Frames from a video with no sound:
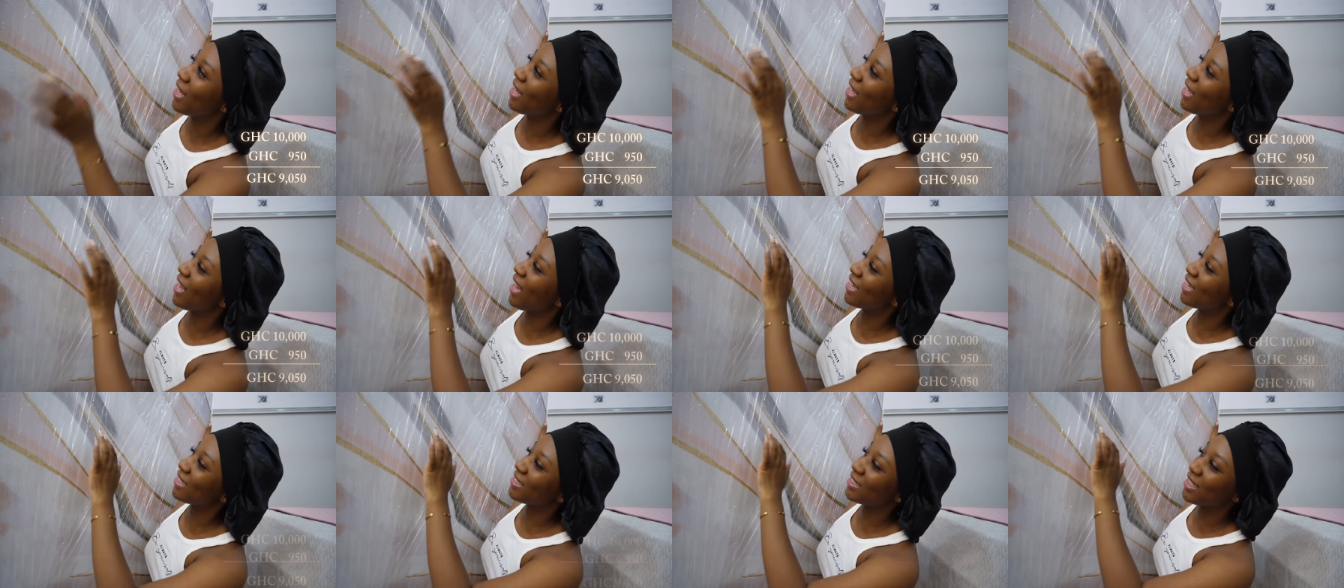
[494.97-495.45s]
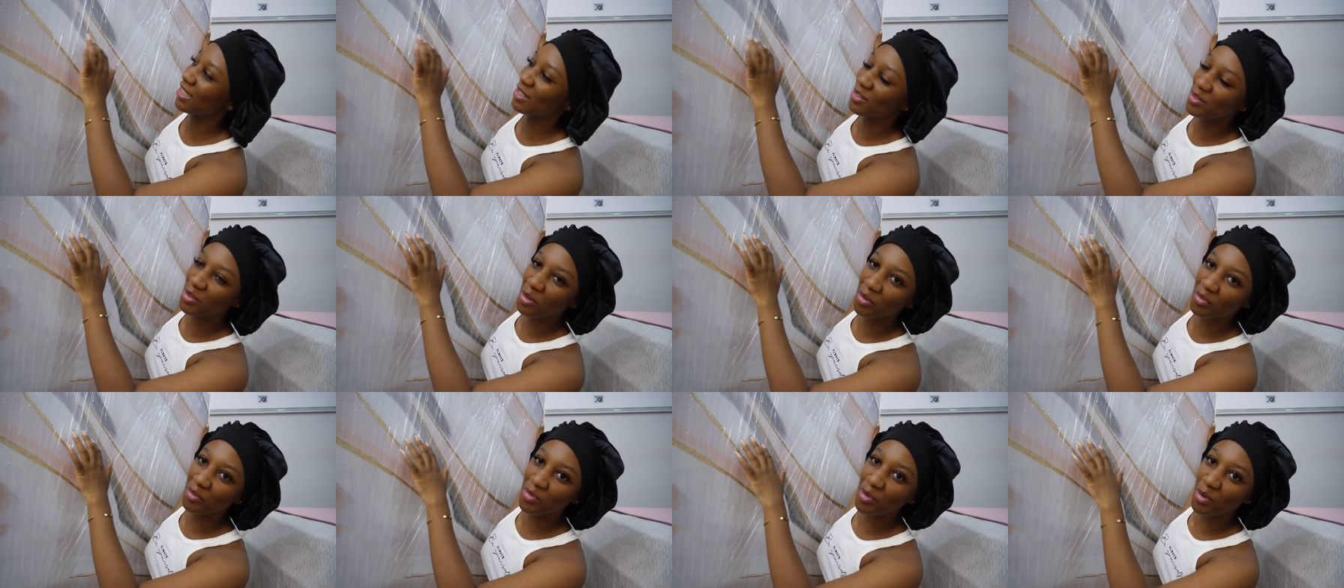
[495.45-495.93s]
it has
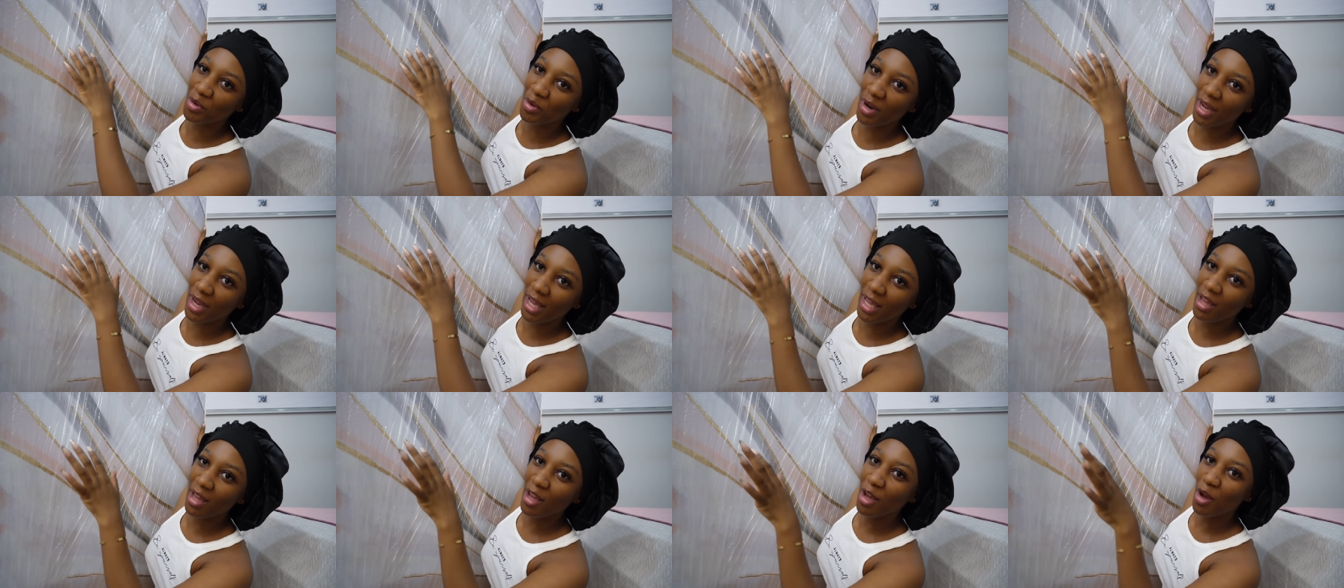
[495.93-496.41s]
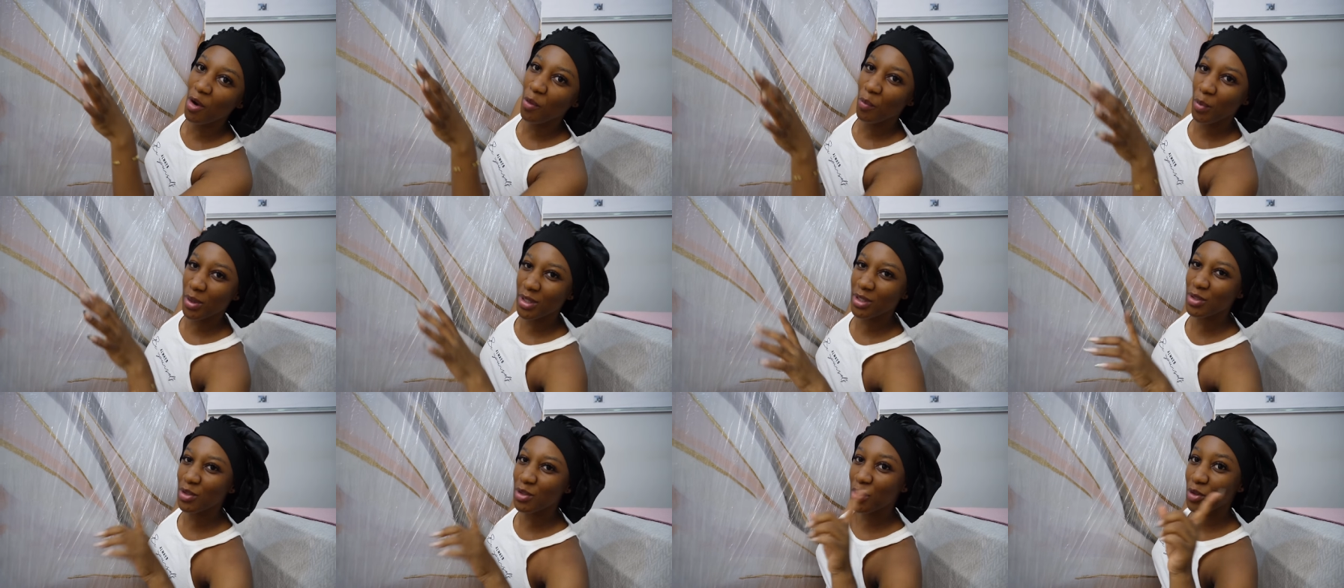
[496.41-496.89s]
shades of gray
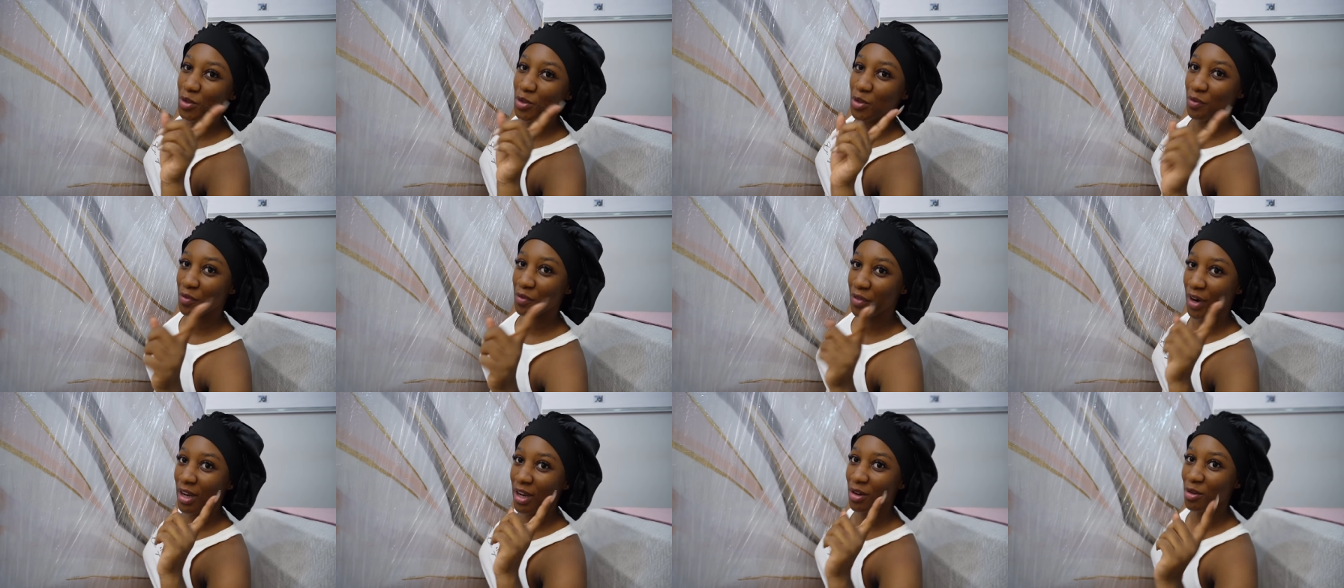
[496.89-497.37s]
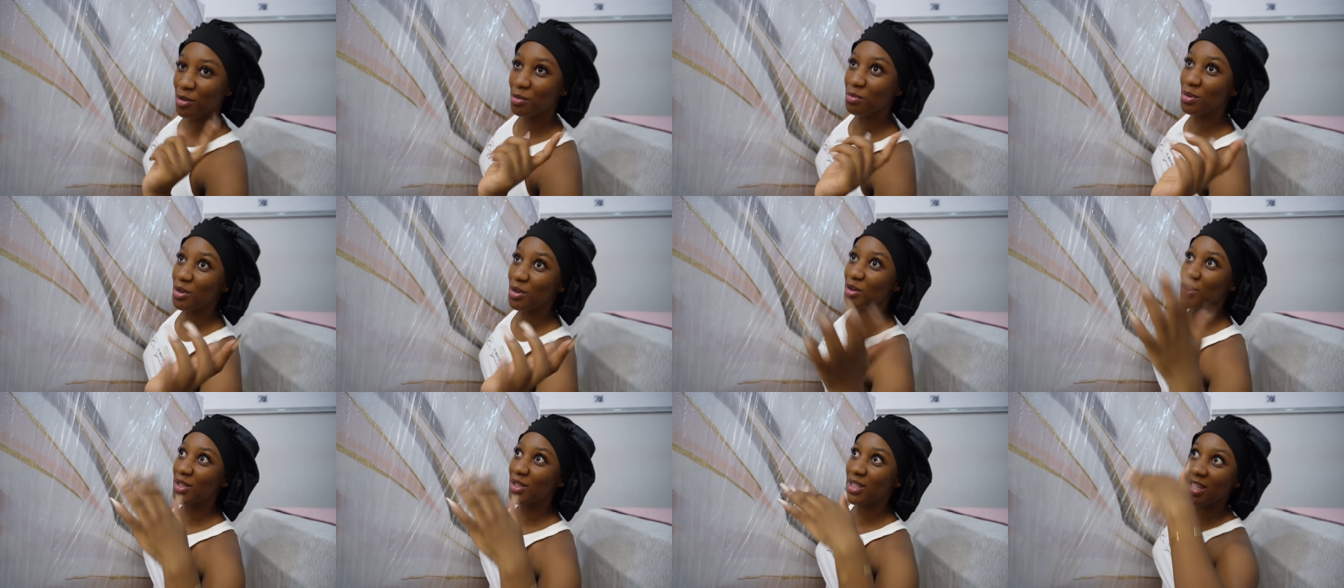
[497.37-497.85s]
which is also very good
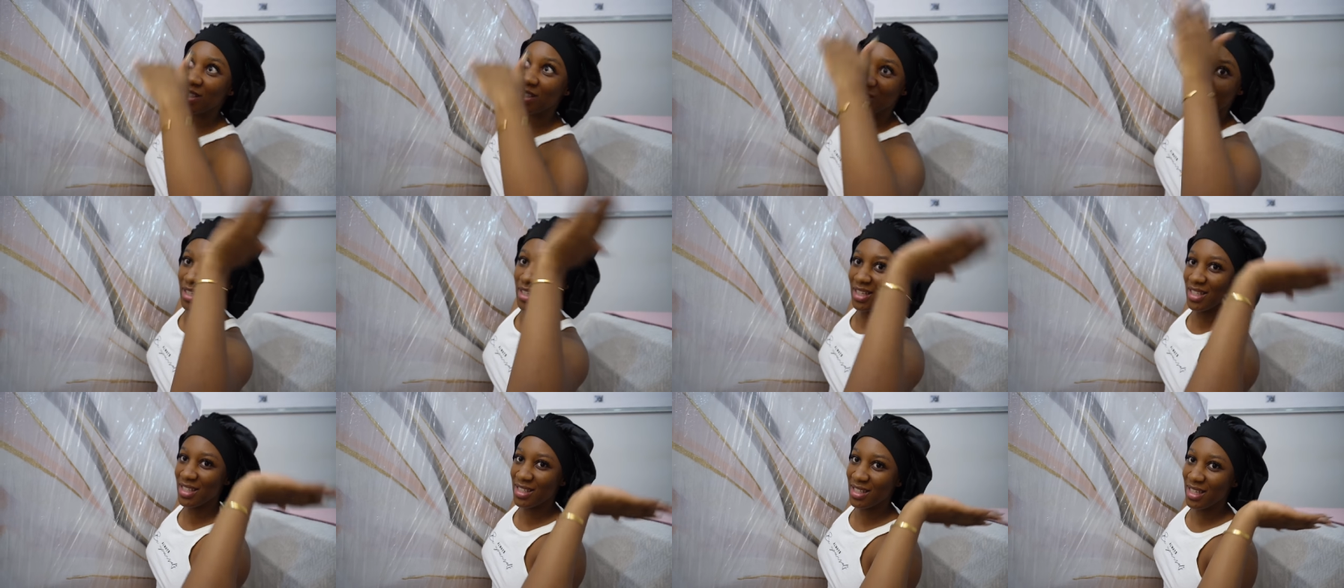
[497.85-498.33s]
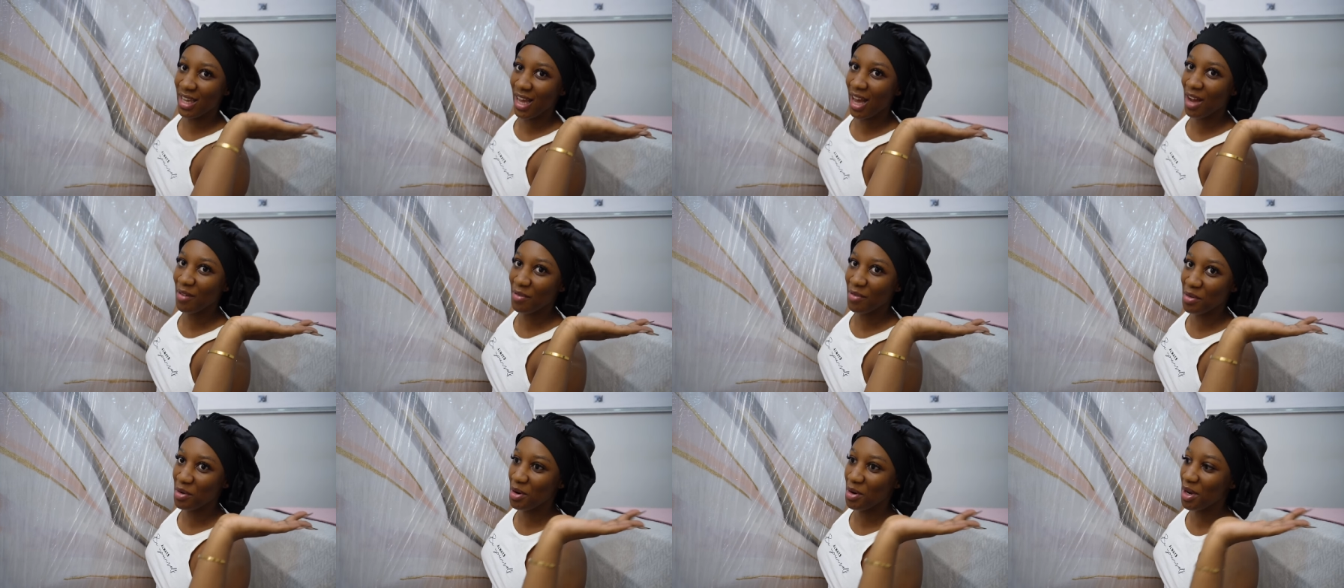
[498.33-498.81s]
because as you can see i
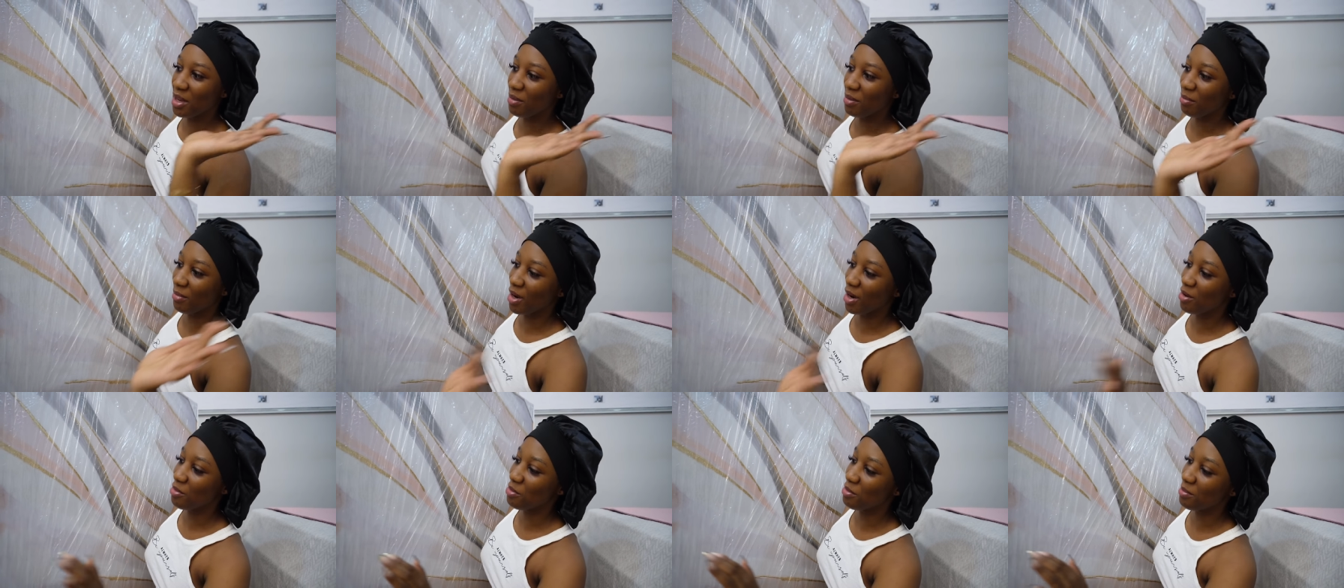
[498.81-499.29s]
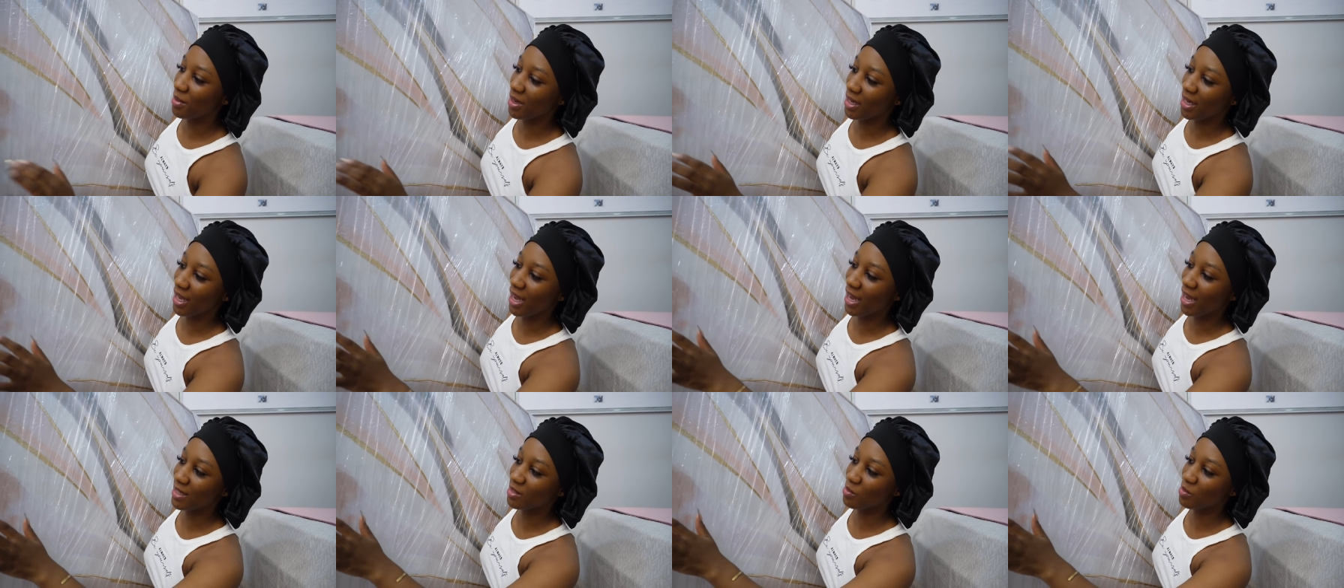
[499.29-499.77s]
have gray in my room and it
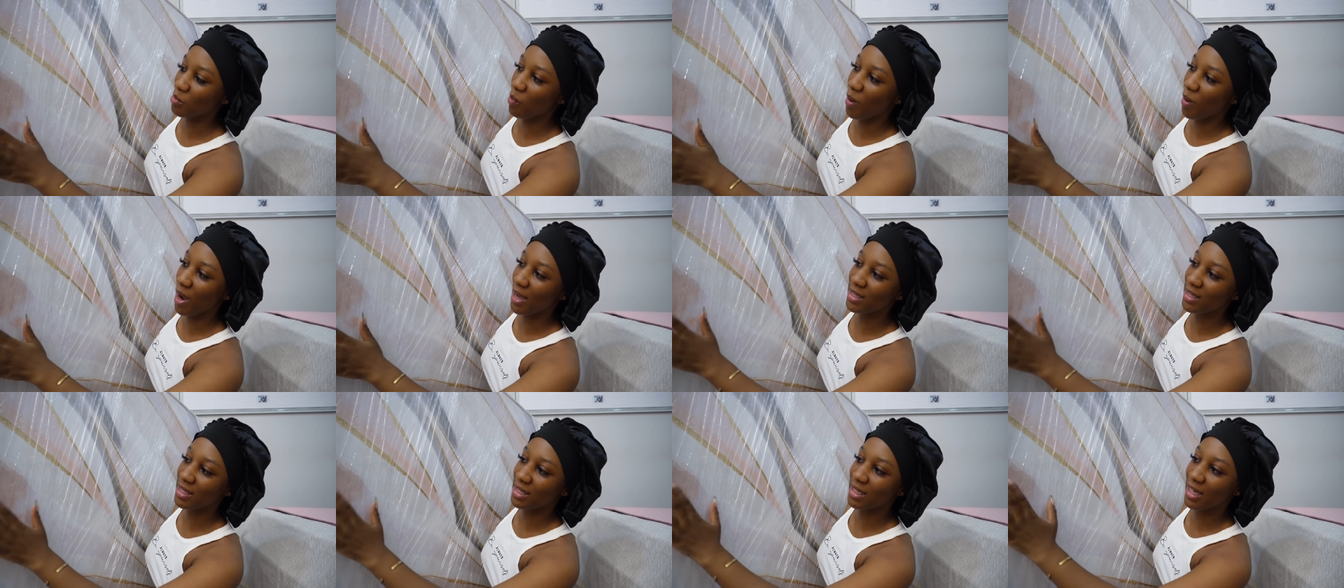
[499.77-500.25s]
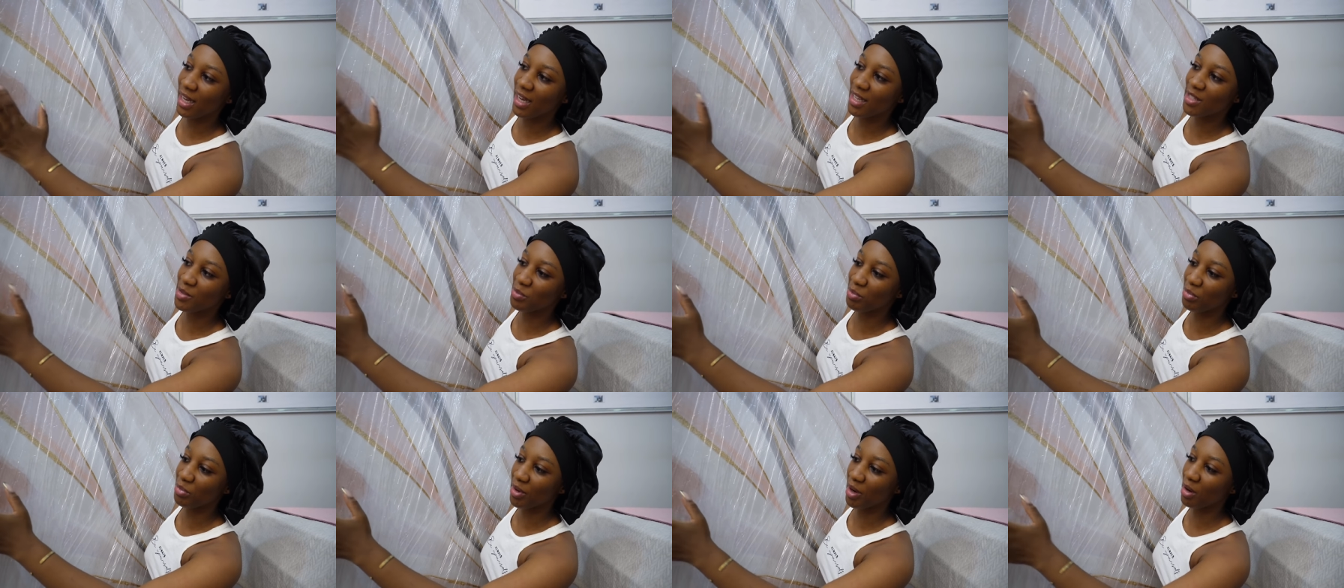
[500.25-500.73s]
has white and it
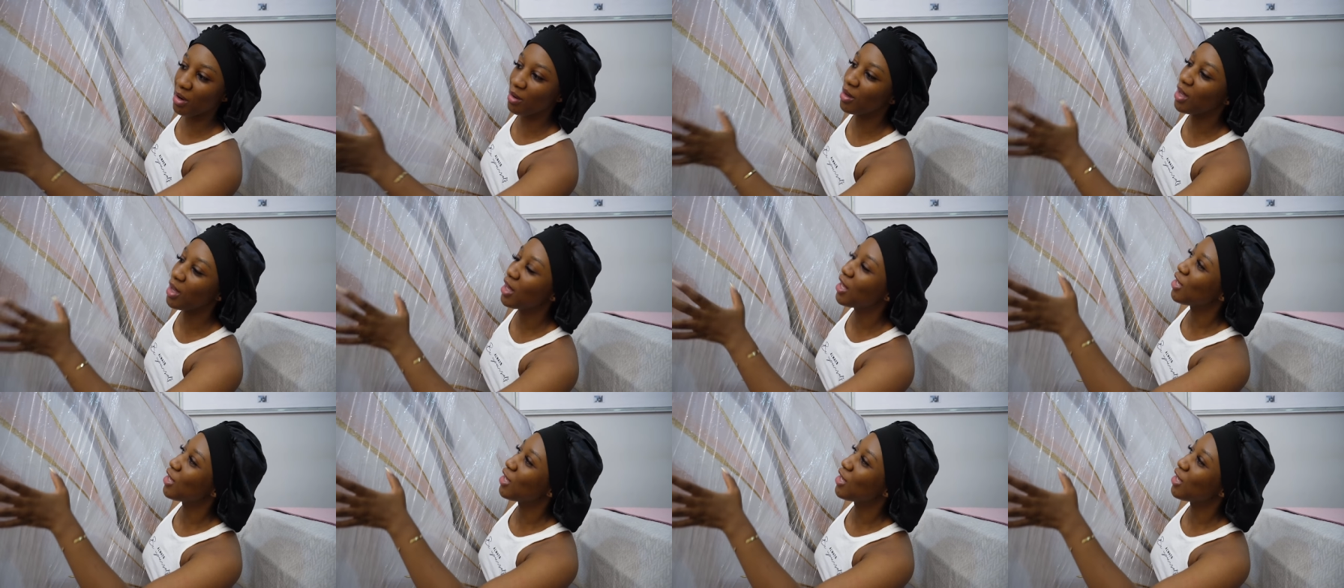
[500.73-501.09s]
has brown